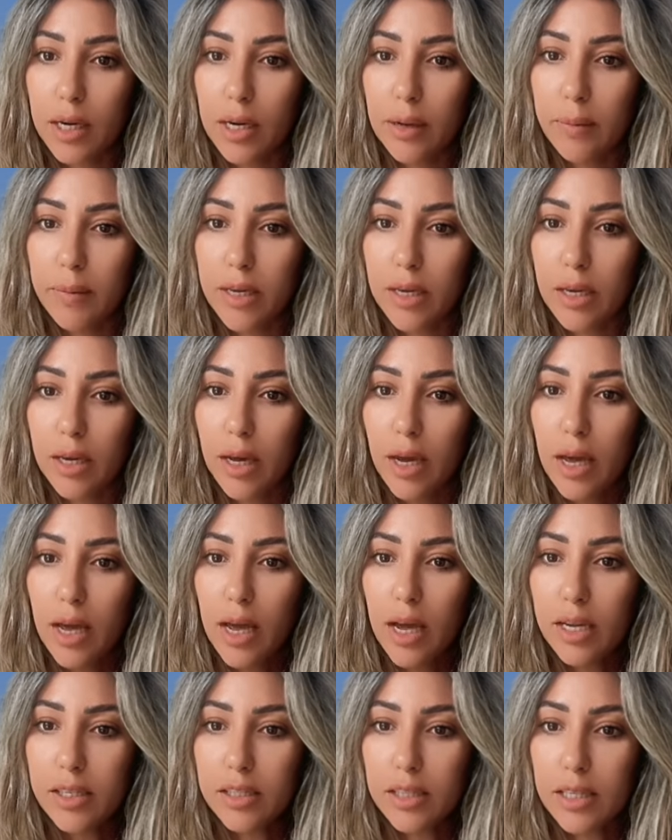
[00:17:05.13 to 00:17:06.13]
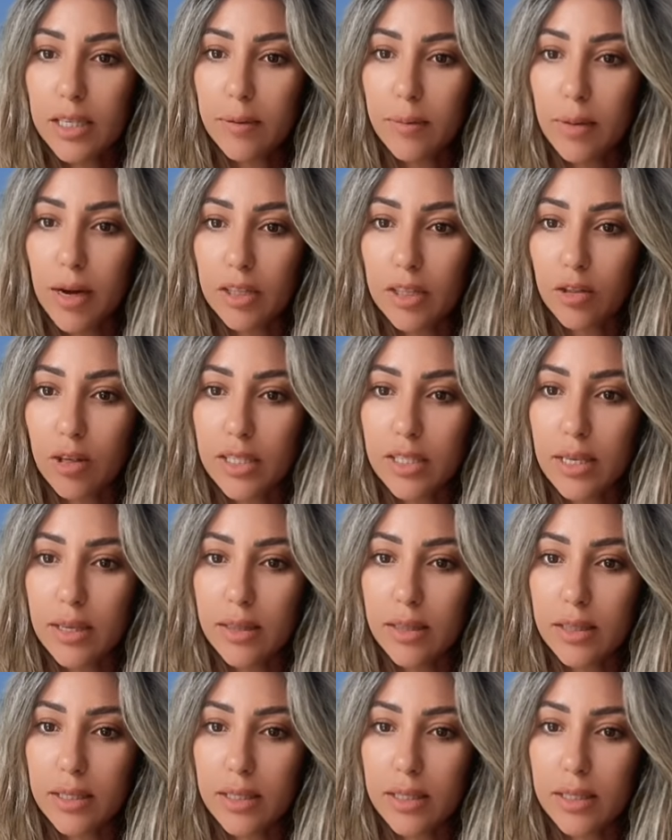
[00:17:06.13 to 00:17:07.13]
Let me enter email address
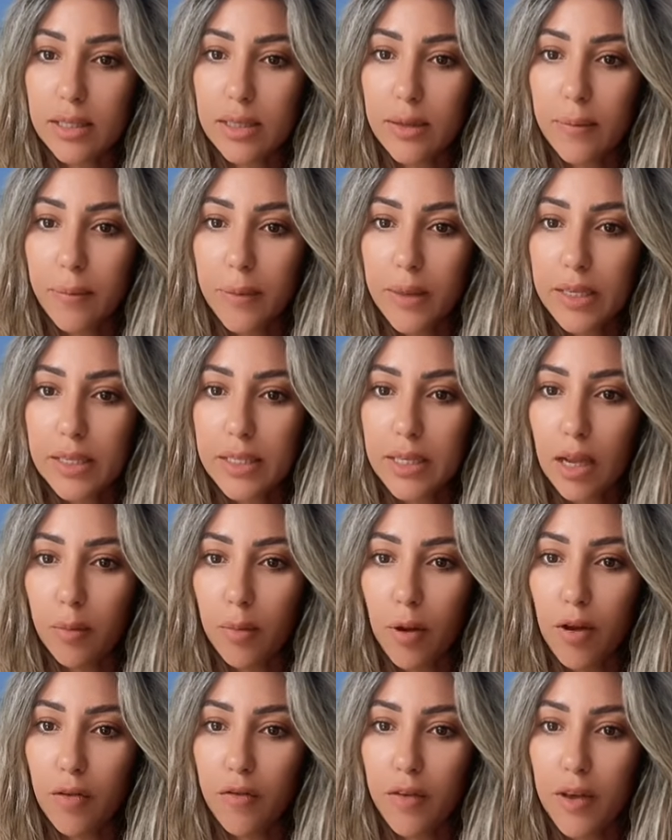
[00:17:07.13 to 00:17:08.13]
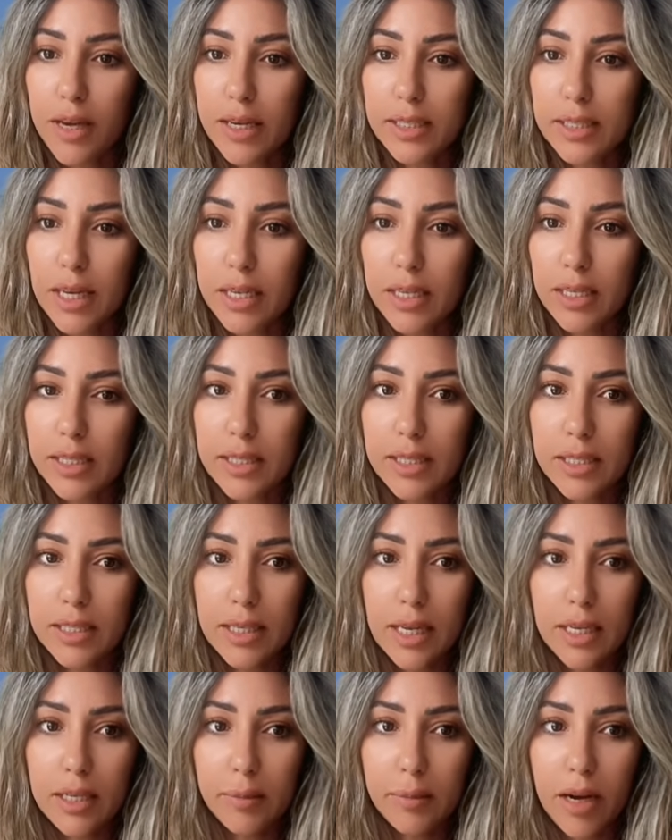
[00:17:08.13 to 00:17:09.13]
in this cell. Perfect. I can see
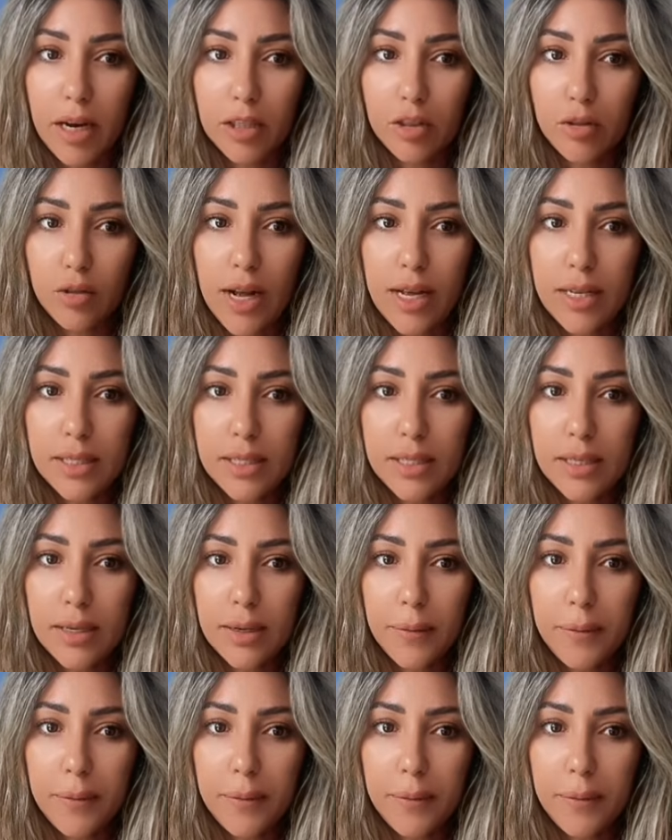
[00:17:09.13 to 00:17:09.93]
the email address.